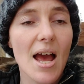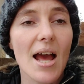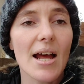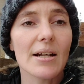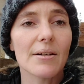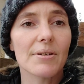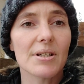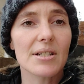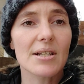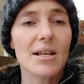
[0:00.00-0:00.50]

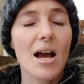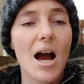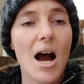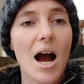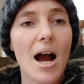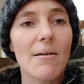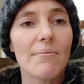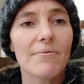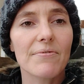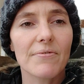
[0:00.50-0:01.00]
Anyways,
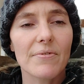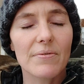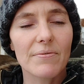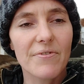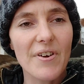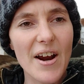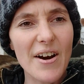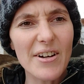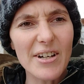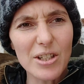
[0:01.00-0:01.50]
I'm
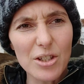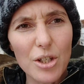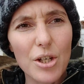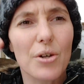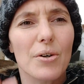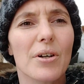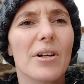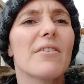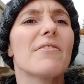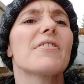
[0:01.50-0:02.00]
very
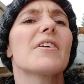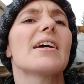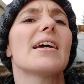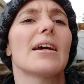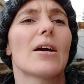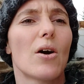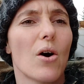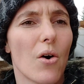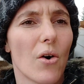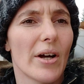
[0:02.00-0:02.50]

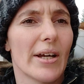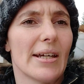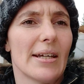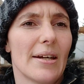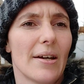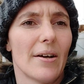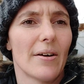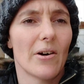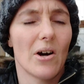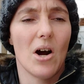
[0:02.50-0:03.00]
intuitively going
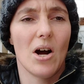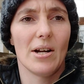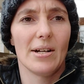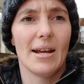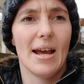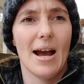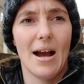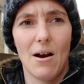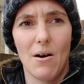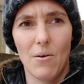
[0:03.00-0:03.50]
here on
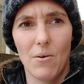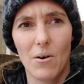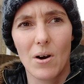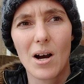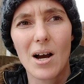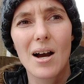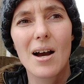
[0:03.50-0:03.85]
how